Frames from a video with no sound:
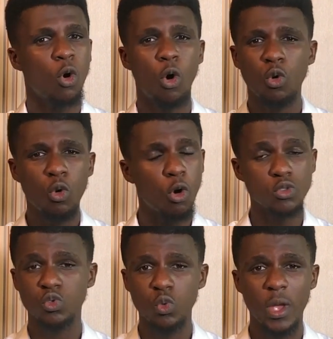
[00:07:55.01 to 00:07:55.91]
or
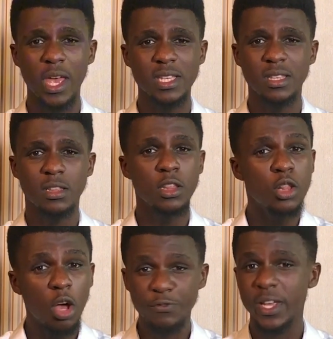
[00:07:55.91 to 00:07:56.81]
go to a
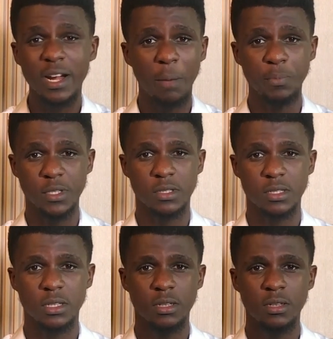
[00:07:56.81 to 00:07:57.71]
love
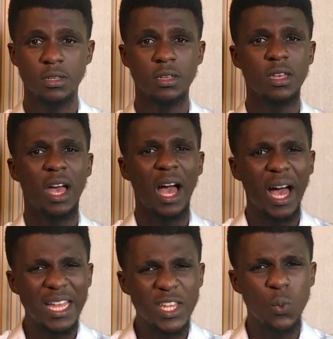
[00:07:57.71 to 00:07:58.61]
therapist
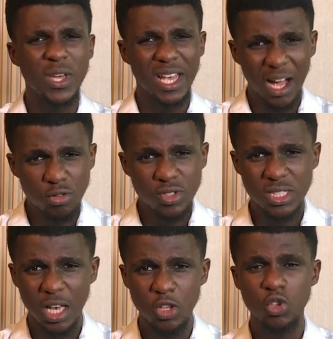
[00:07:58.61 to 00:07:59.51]
and they will
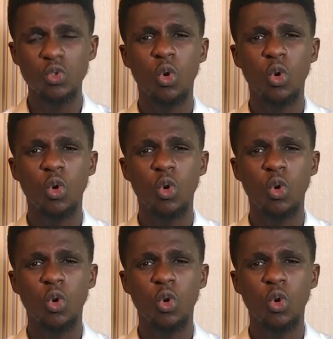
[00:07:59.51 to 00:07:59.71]
counsel you